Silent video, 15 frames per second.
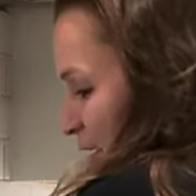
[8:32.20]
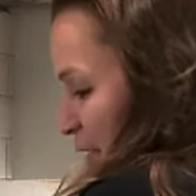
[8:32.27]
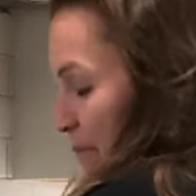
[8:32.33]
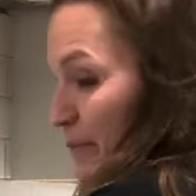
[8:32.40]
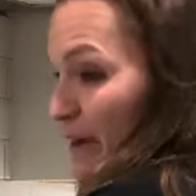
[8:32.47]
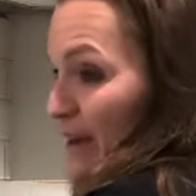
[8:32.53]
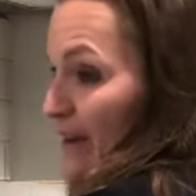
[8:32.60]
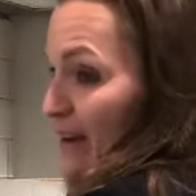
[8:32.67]
on
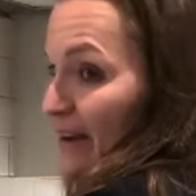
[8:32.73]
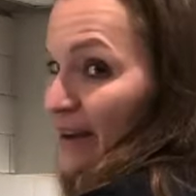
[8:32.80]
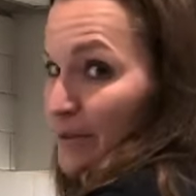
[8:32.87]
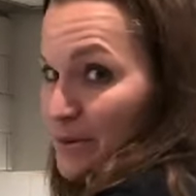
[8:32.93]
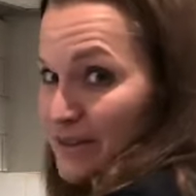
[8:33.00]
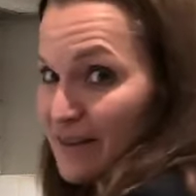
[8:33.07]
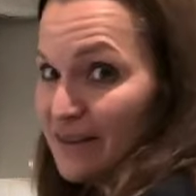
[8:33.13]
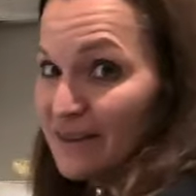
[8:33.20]
my
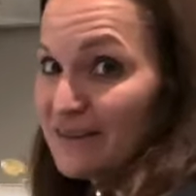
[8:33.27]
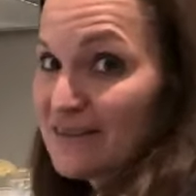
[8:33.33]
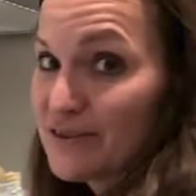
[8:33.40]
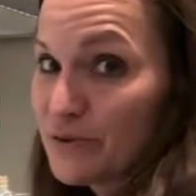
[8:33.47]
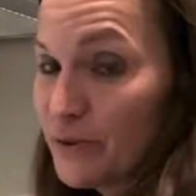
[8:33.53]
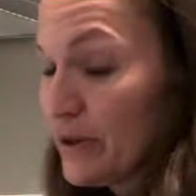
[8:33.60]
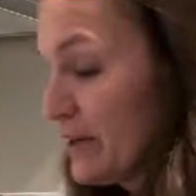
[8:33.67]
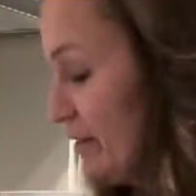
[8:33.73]
Amazon
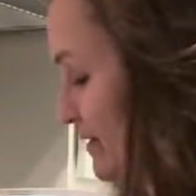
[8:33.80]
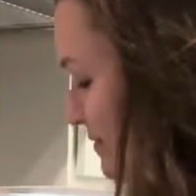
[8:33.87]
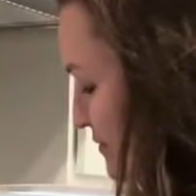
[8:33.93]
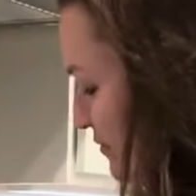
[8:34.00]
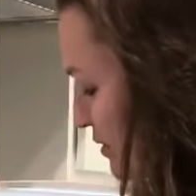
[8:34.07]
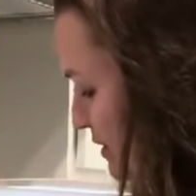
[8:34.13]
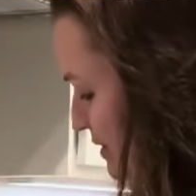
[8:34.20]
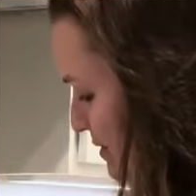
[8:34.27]
store
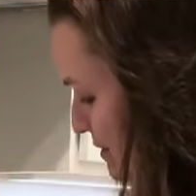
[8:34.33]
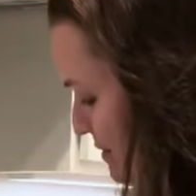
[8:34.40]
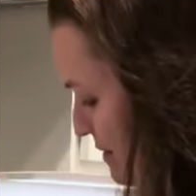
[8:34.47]
front.